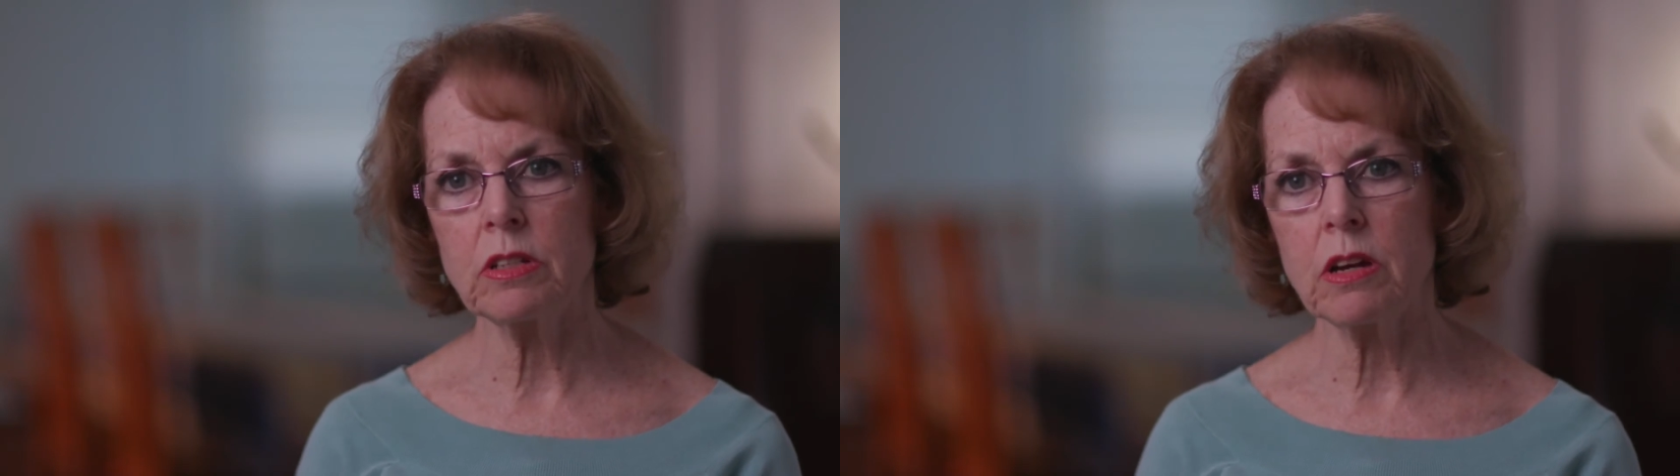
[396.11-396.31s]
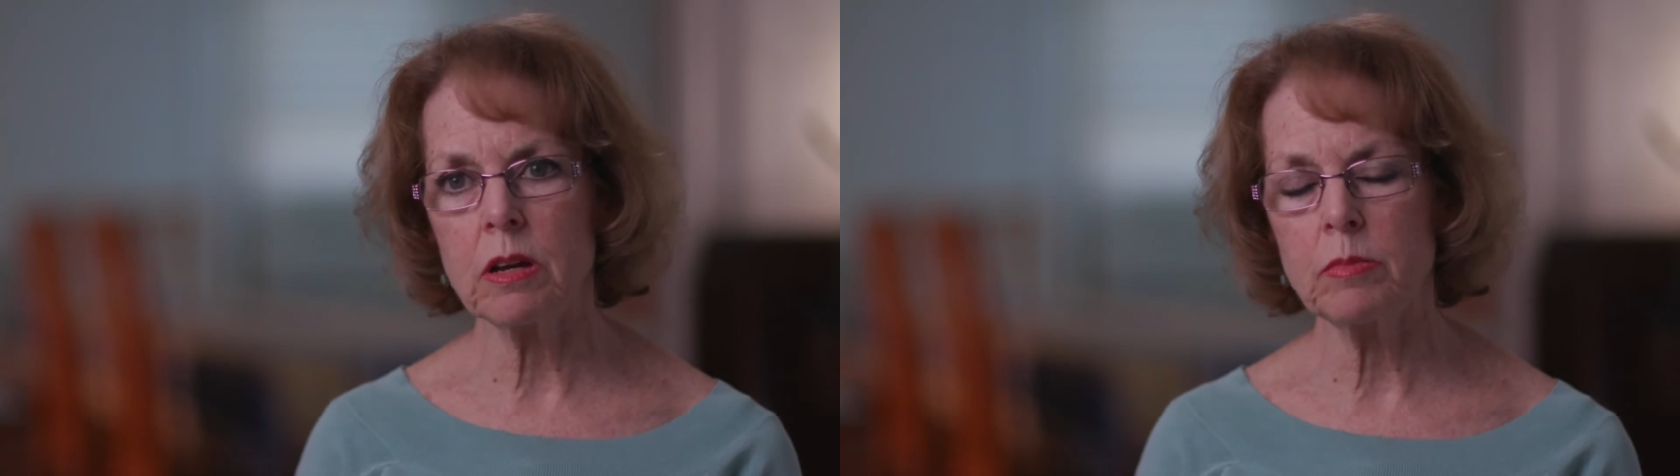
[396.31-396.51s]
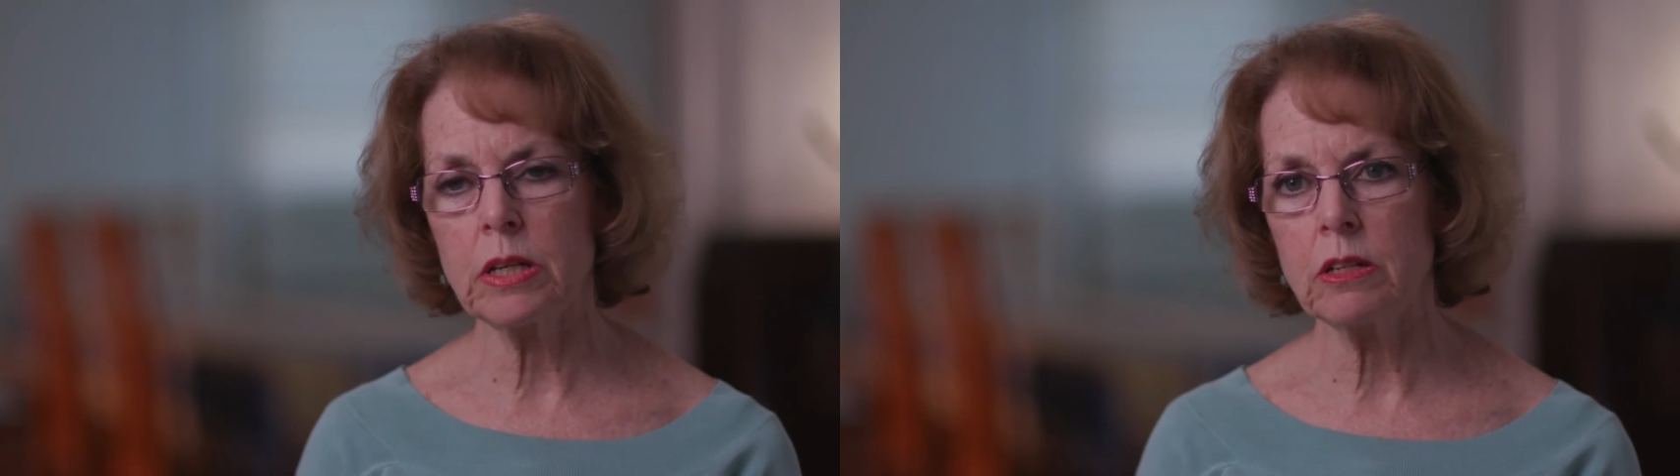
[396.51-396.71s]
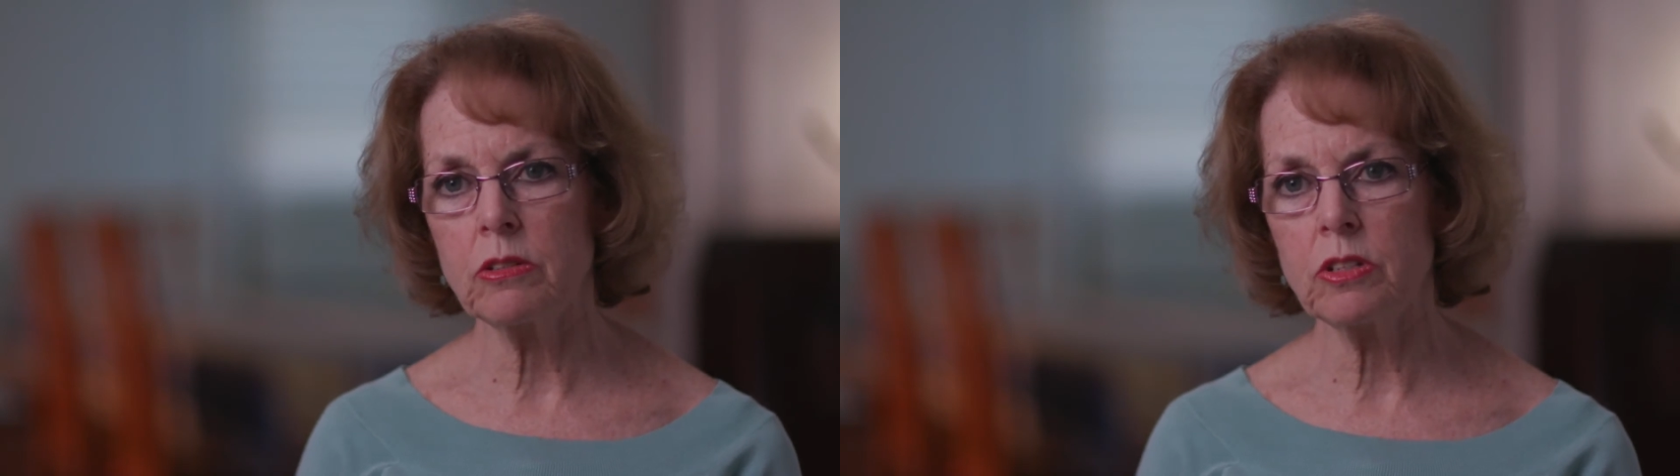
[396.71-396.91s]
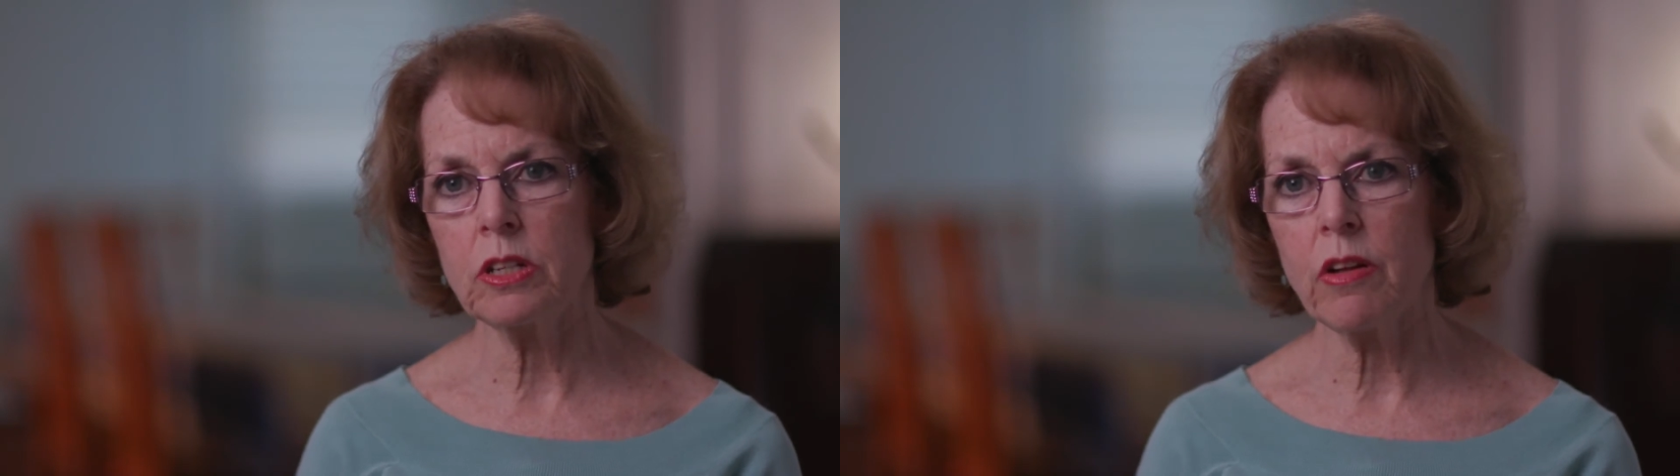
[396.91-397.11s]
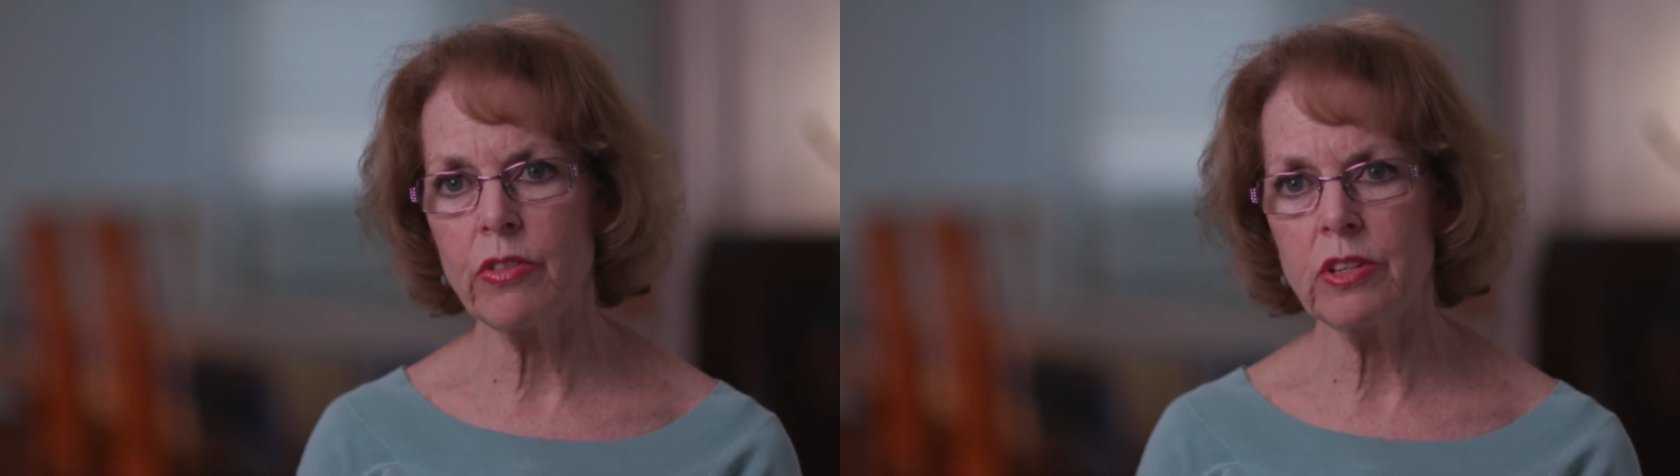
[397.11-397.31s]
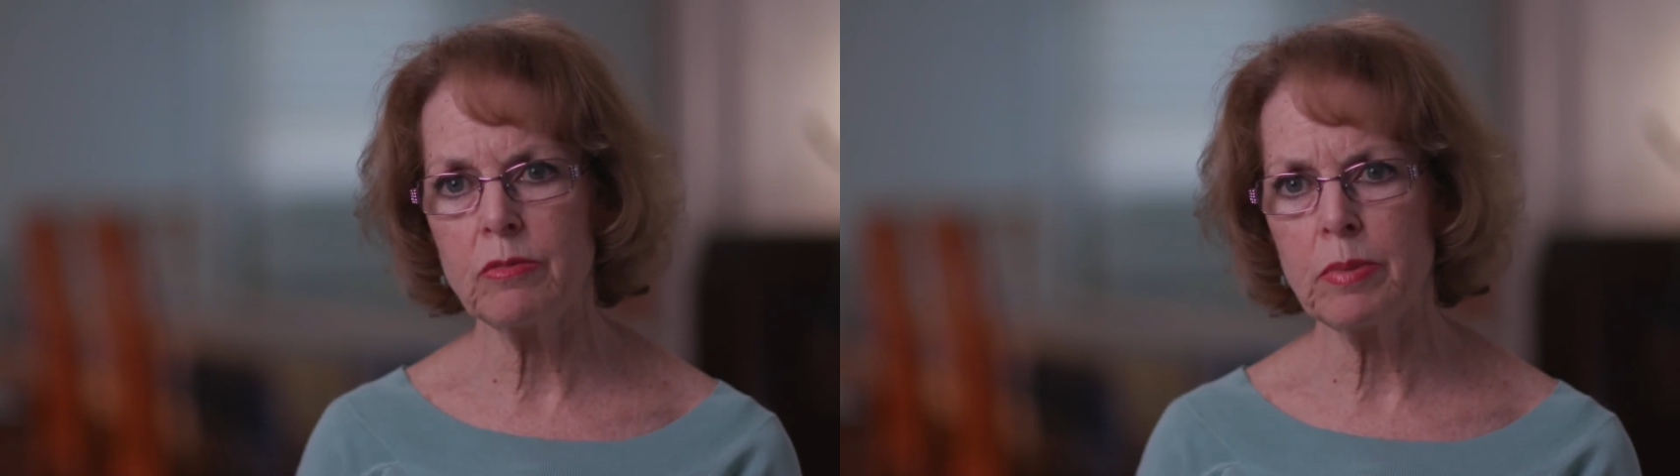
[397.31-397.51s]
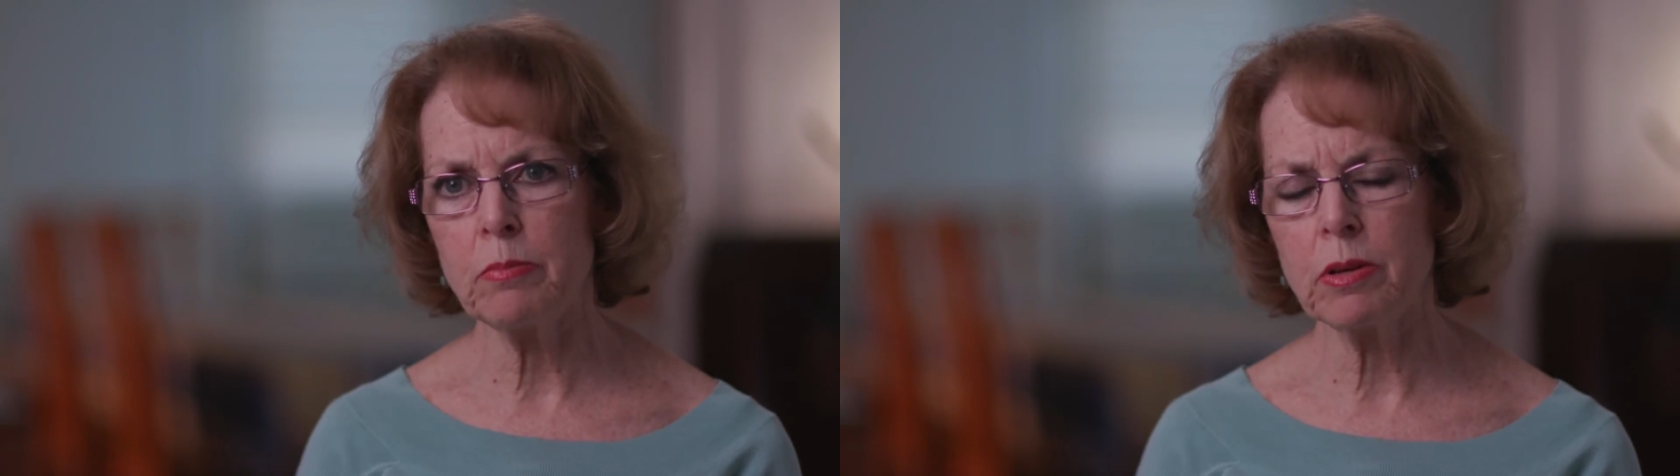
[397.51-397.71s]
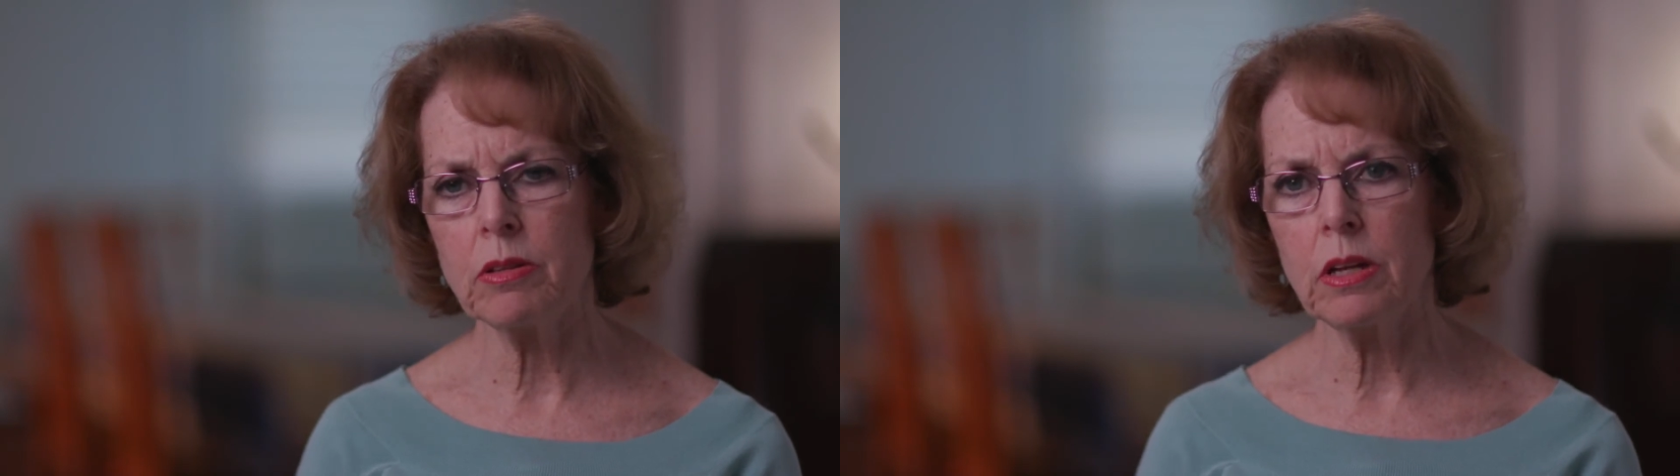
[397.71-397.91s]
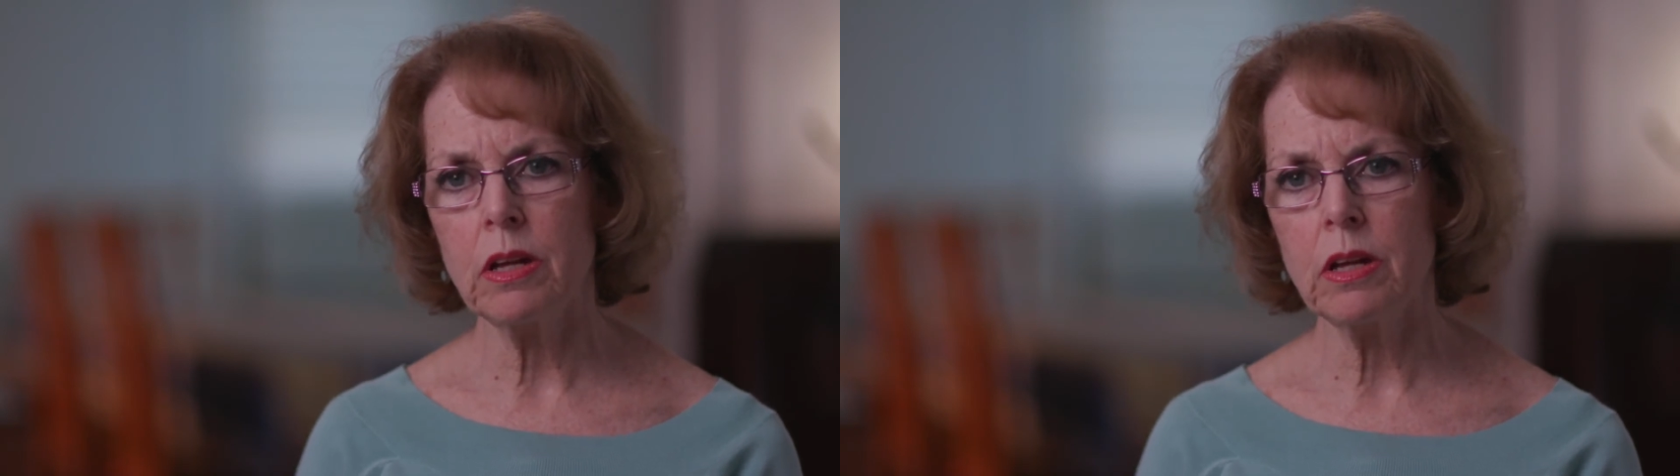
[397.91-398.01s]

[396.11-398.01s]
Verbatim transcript: time and energy on these people?